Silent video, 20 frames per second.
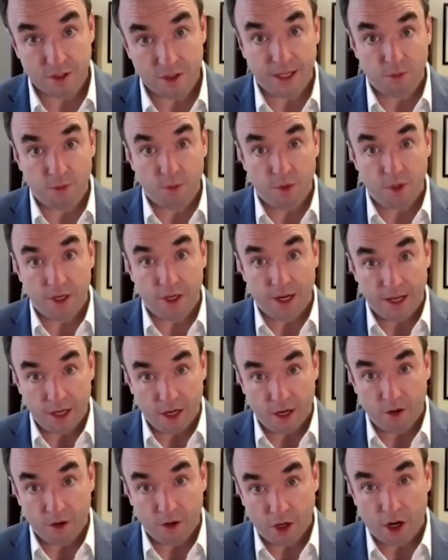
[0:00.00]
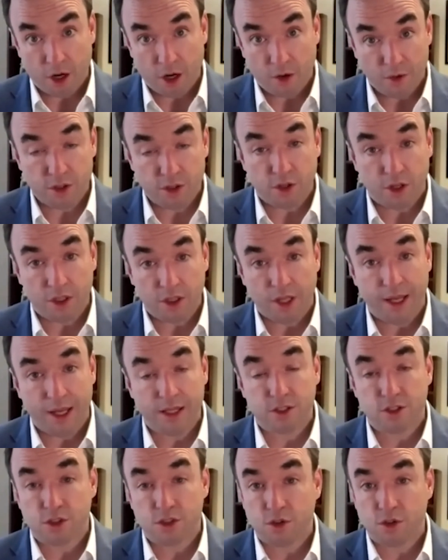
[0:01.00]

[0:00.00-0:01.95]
And I encourage our clients